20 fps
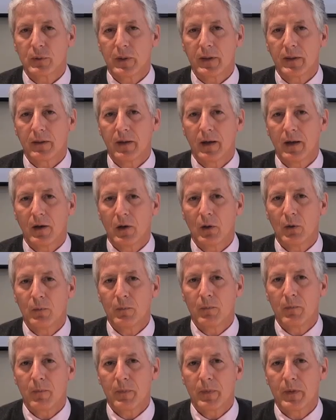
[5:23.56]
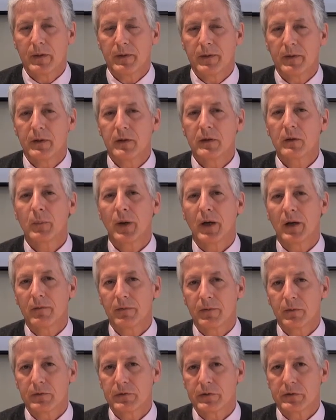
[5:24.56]
right now, the nearby
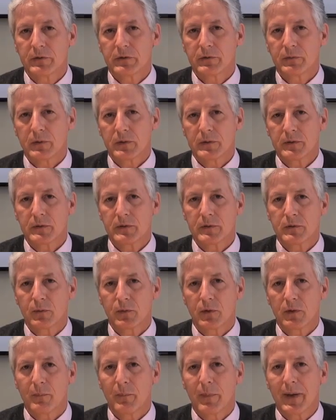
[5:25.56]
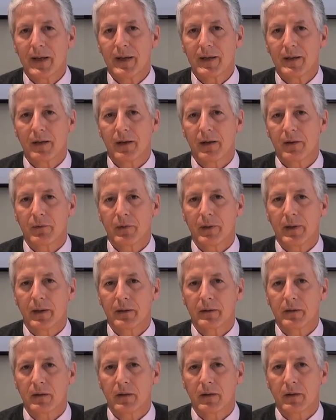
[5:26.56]
futures, for instance, for the May
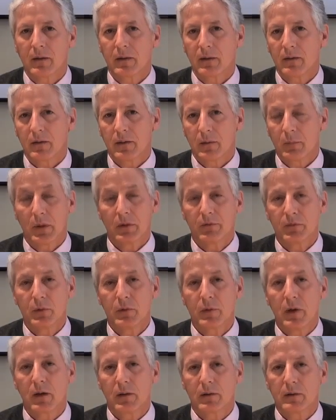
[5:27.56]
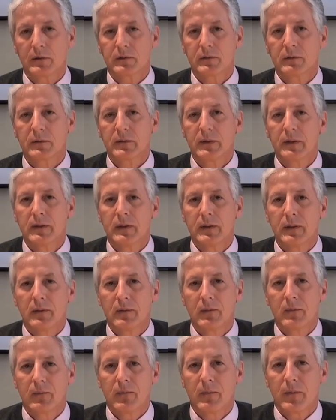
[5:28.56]
contract, are above $2.
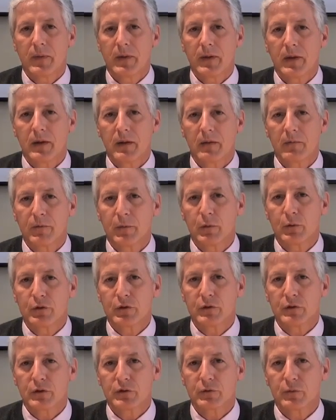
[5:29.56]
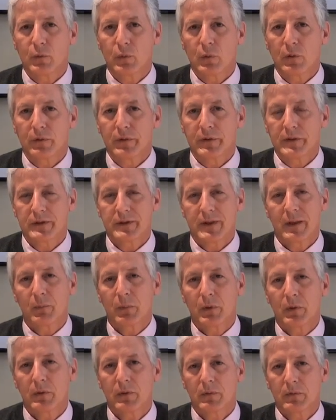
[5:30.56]
The futures for
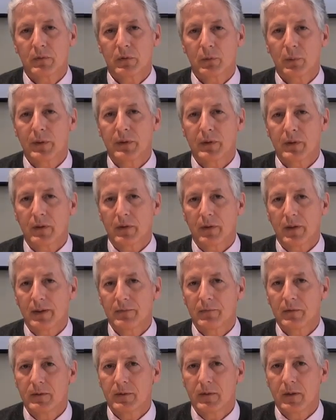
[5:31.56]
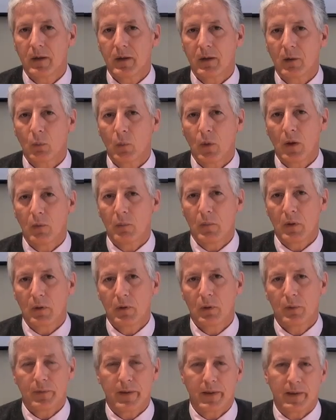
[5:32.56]
December 2011 are well
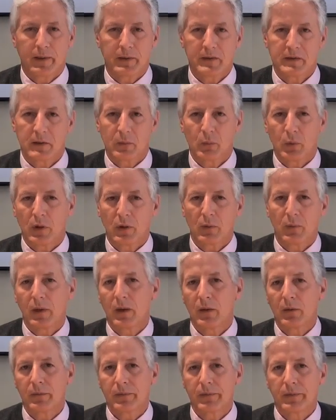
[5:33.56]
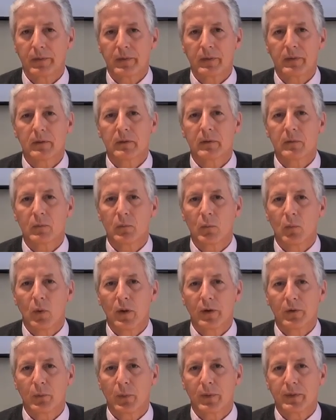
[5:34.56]
below that at somewhere around
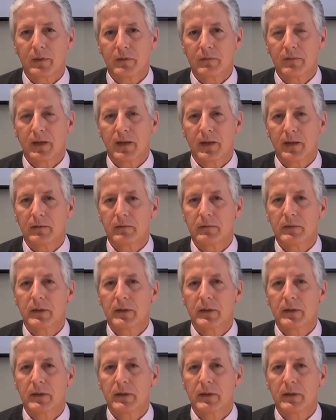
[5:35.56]
125.